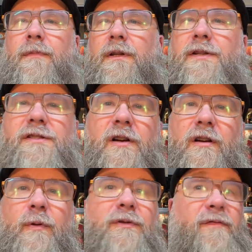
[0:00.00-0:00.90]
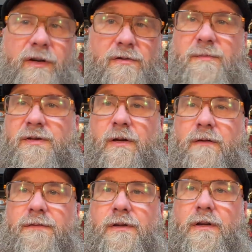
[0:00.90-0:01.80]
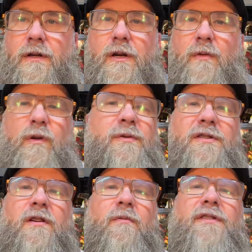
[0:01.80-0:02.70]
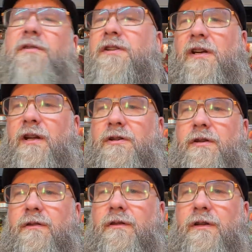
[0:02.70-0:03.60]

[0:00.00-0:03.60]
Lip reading: let's talk about the figures themselves. We'll start with articulation.